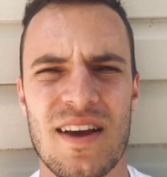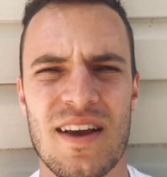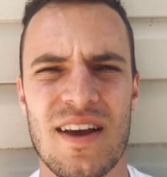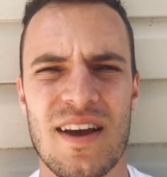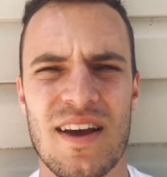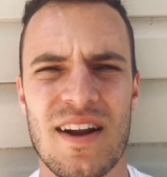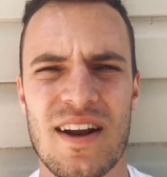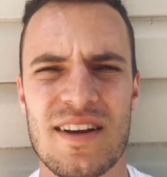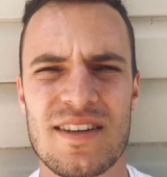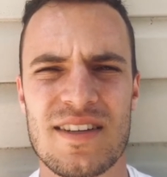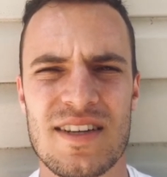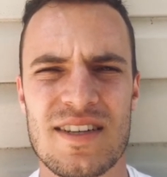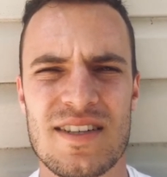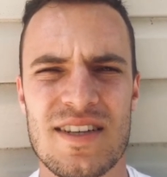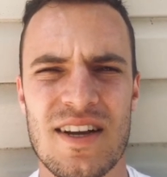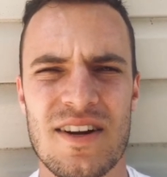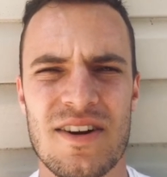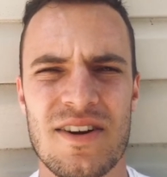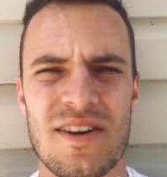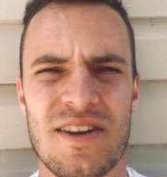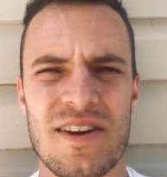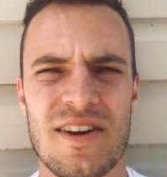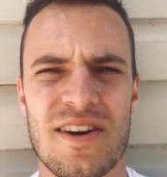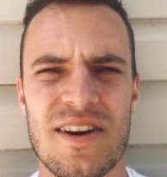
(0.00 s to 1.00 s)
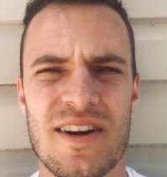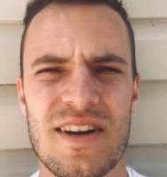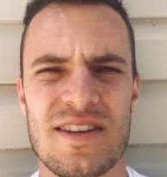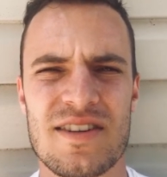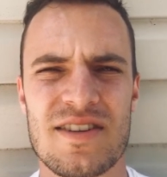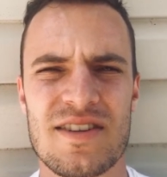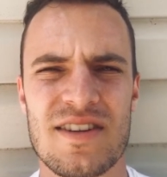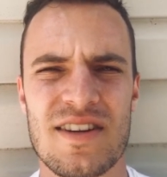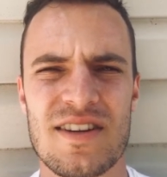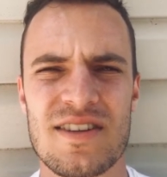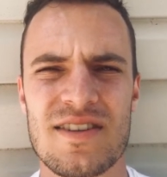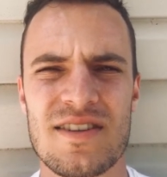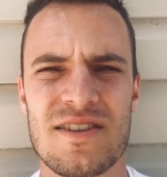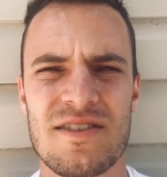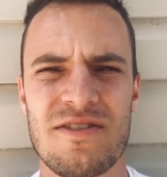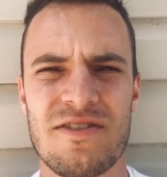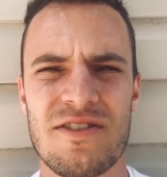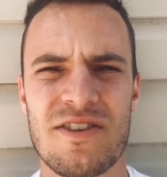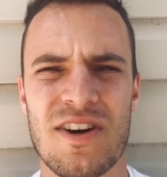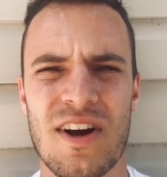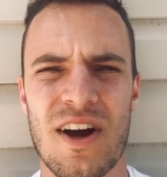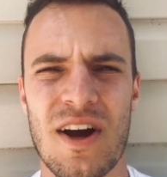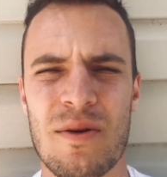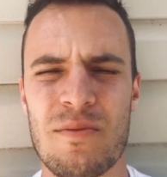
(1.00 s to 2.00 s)
And as I said earlier, it's this is
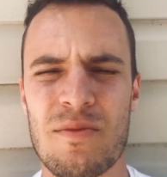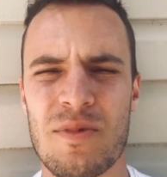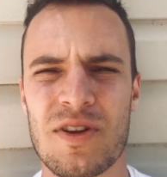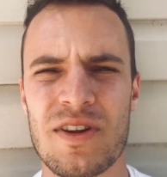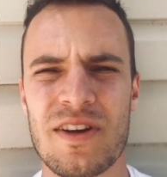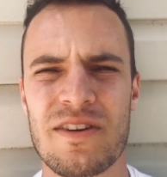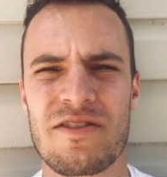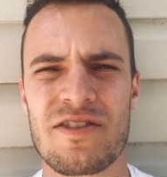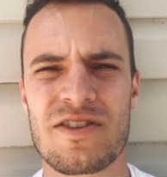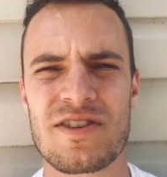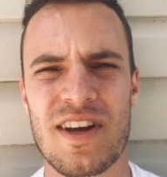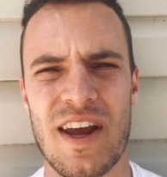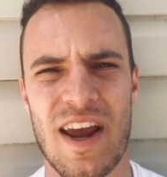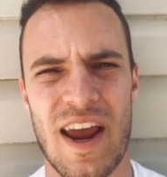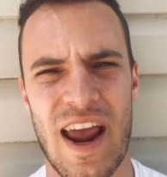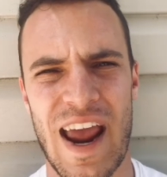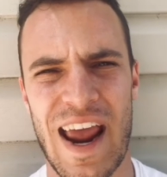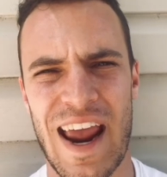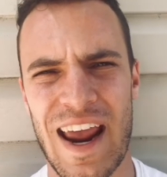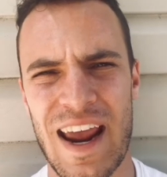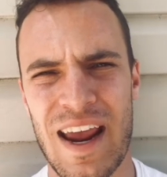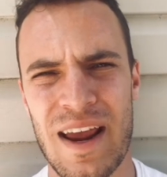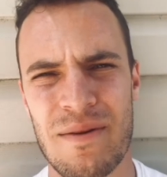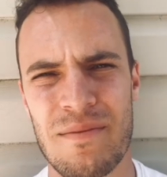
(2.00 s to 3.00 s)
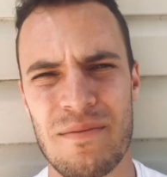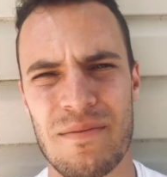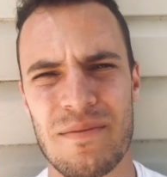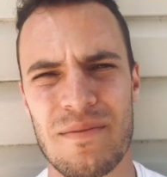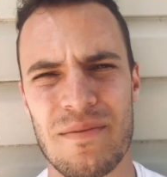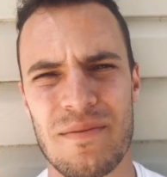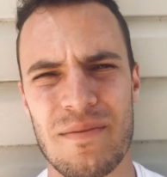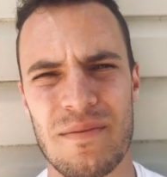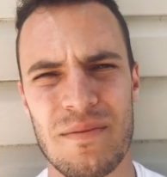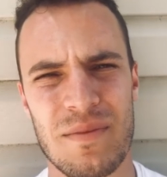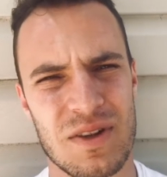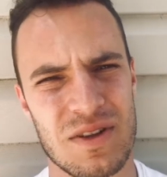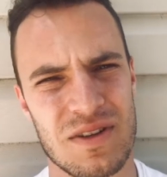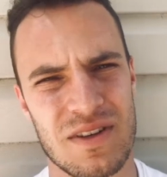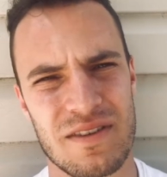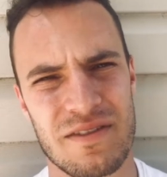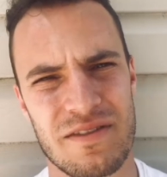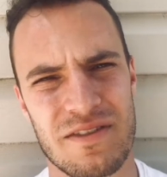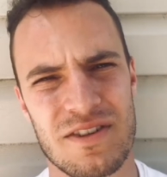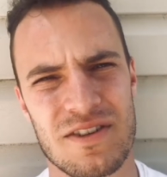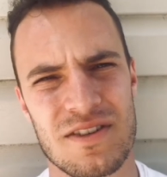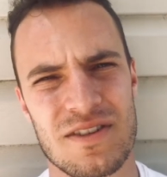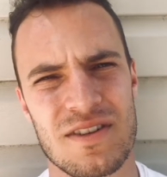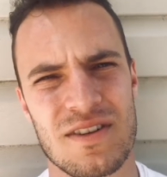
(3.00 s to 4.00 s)
for unbelievers and
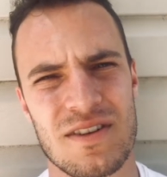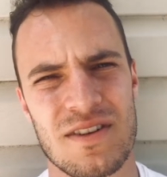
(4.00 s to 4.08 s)
believers.